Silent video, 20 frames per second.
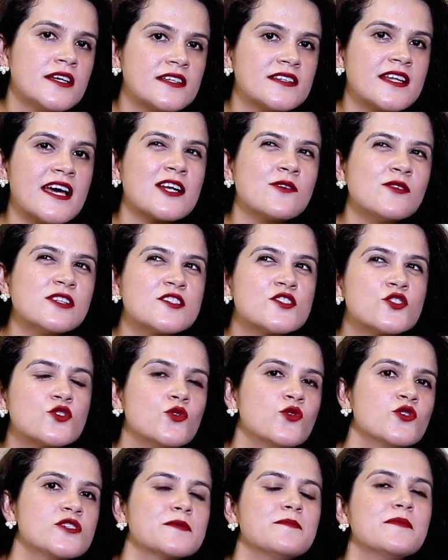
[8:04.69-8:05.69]
That will
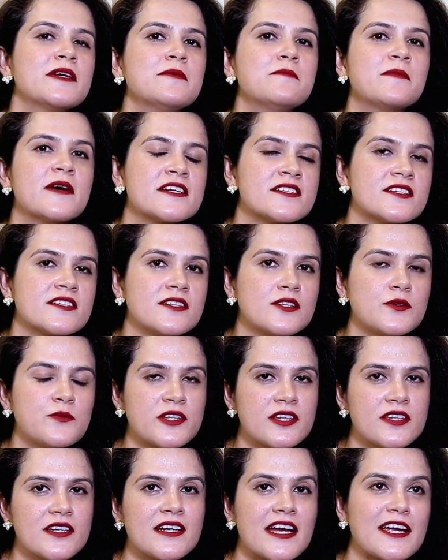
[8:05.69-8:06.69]
suit me better
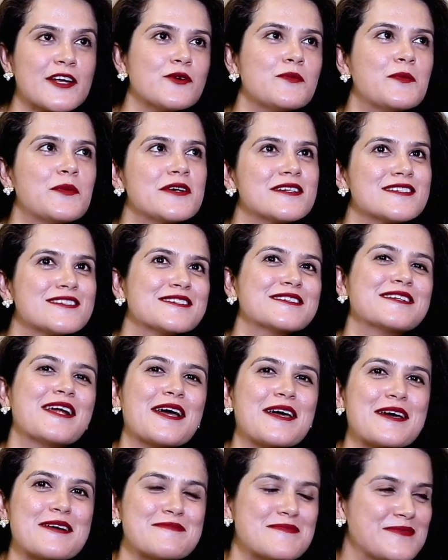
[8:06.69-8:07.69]
with the kind of person
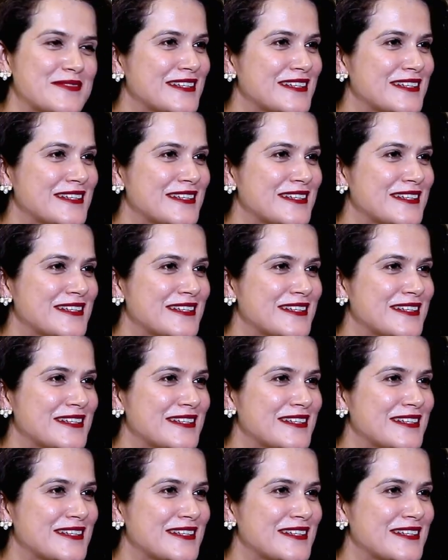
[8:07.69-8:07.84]
I am.